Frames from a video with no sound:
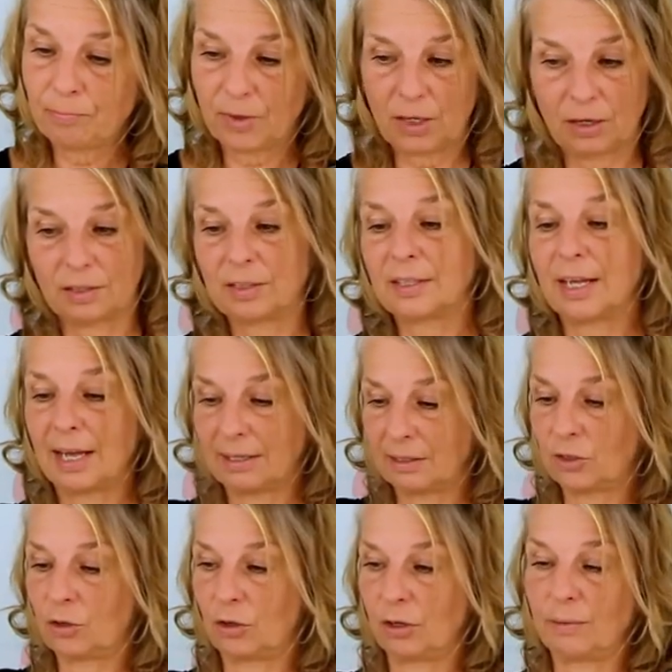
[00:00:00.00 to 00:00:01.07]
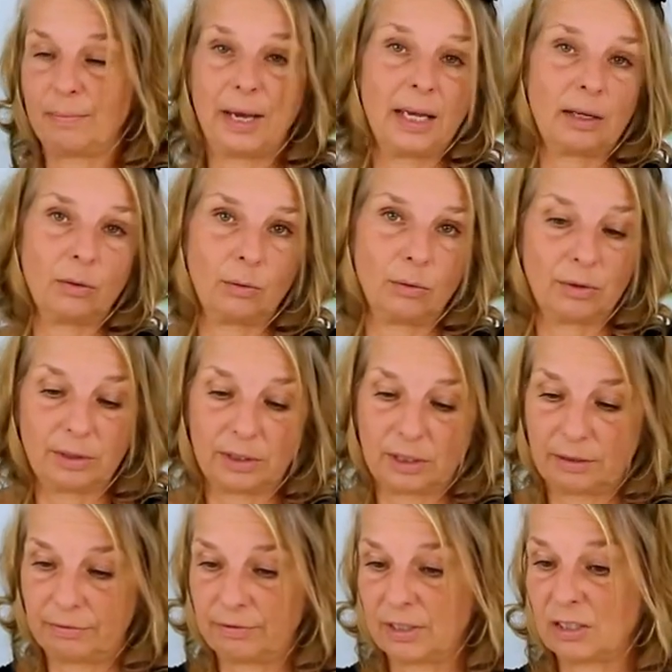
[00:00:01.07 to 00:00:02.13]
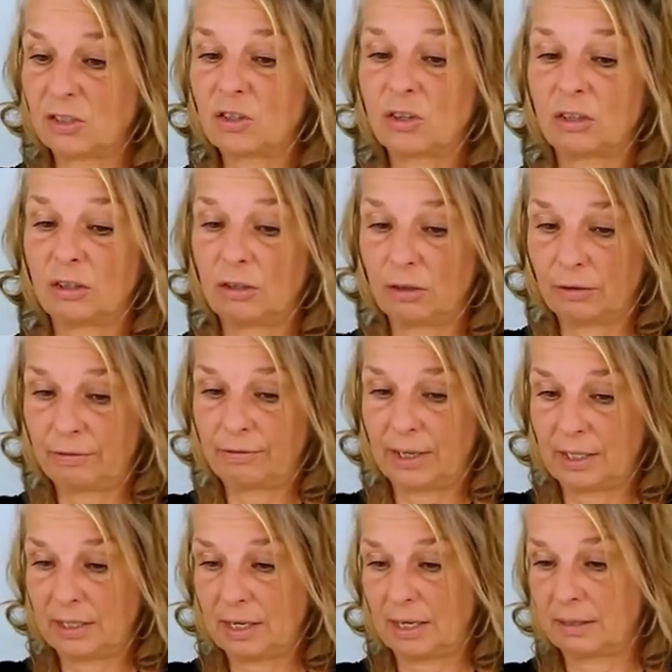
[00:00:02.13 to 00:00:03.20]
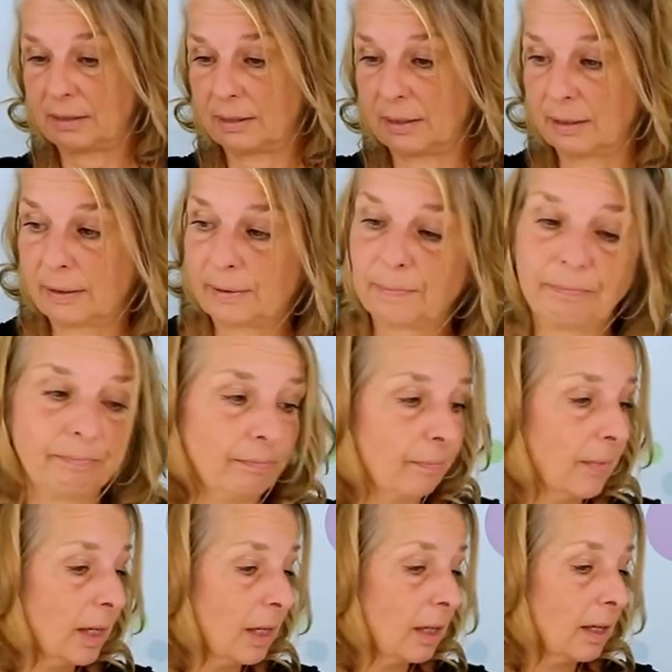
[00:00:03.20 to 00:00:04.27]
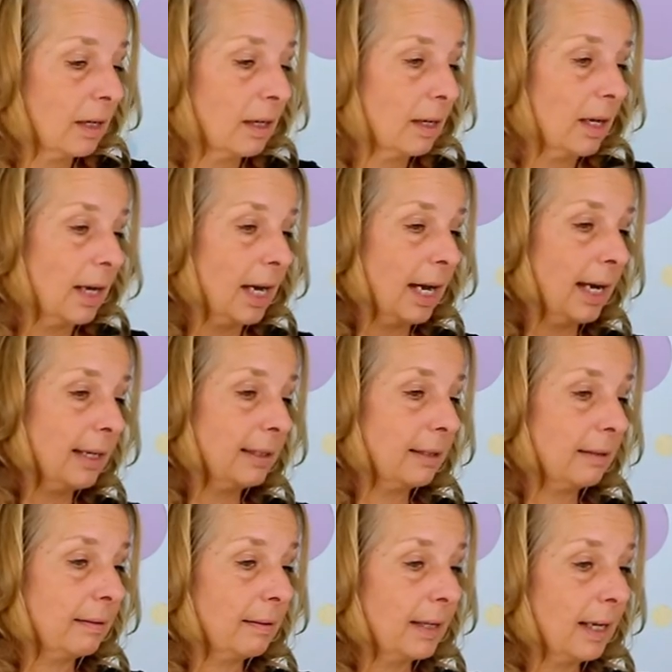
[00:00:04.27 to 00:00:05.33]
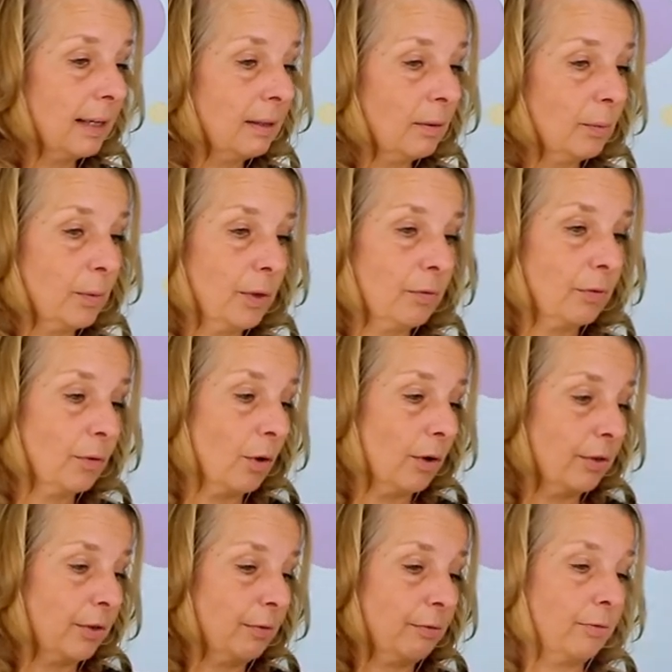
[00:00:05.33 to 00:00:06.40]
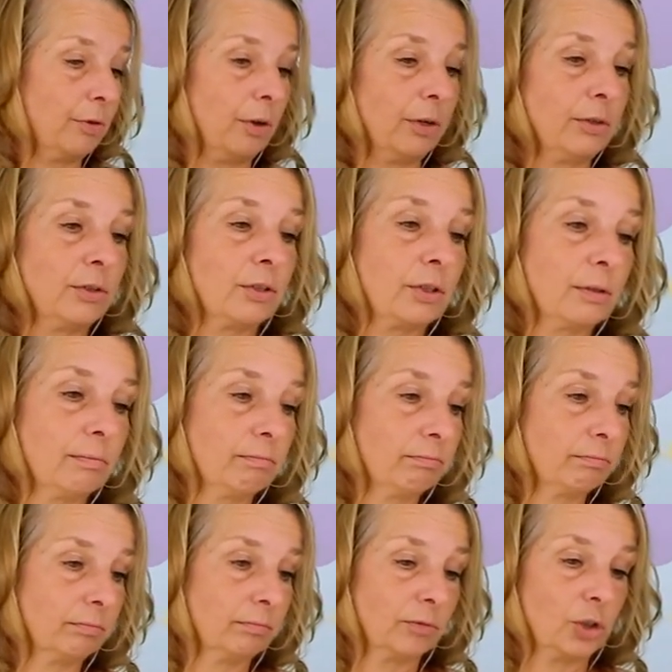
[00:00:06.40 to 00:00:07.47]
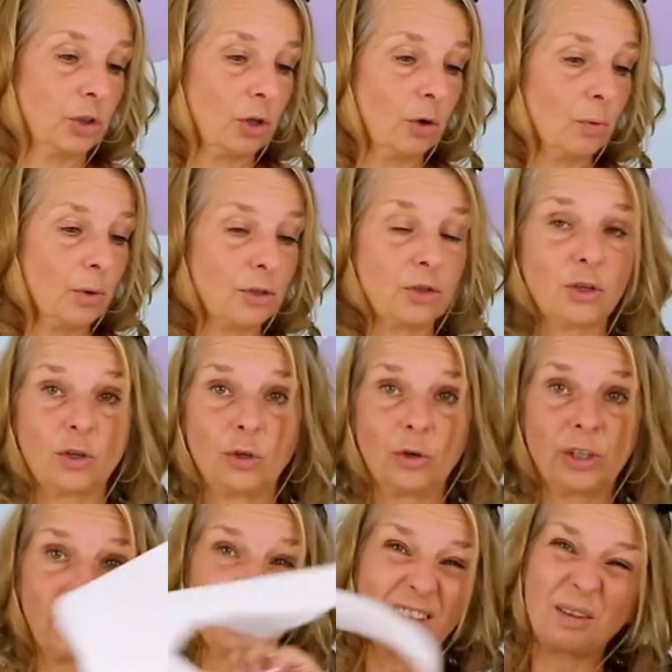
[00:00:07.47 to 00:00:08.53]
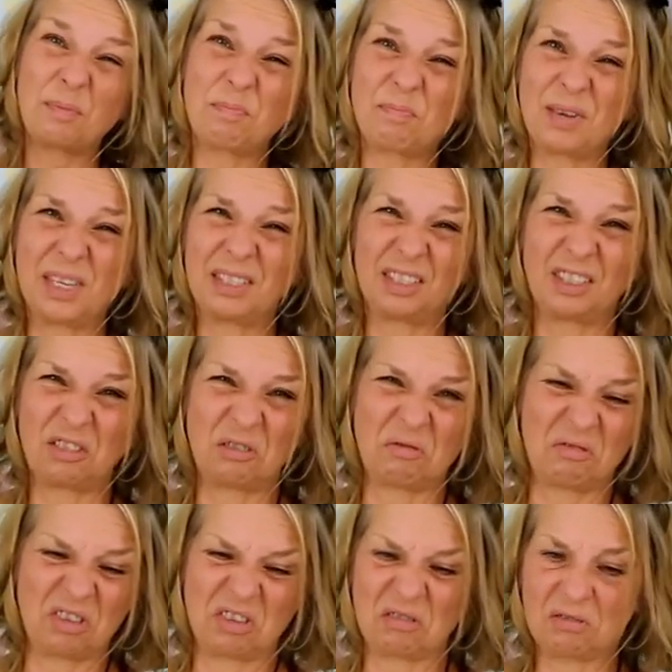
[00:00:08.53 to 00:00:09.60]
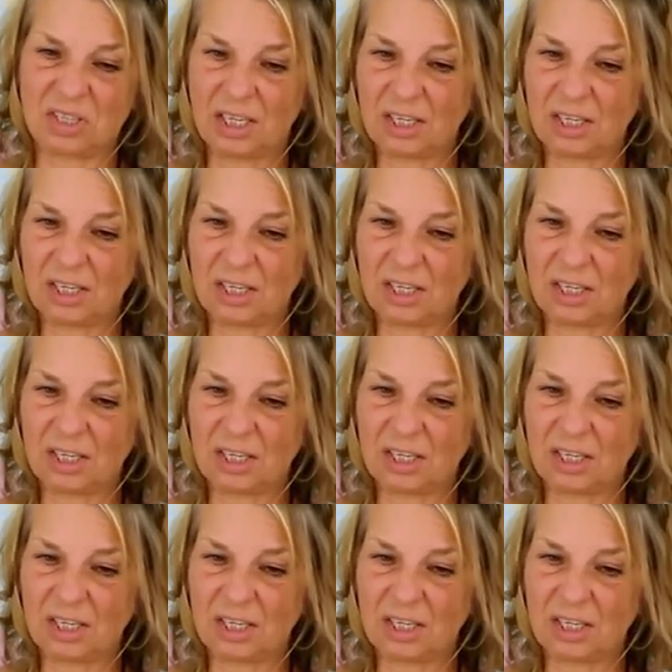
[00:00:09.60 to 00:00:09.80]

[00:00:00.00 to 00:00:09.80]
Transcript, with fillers: because that's going to make all the difference. It's going to look fantastic. And then we've got the front so once you look at the pieces you think it's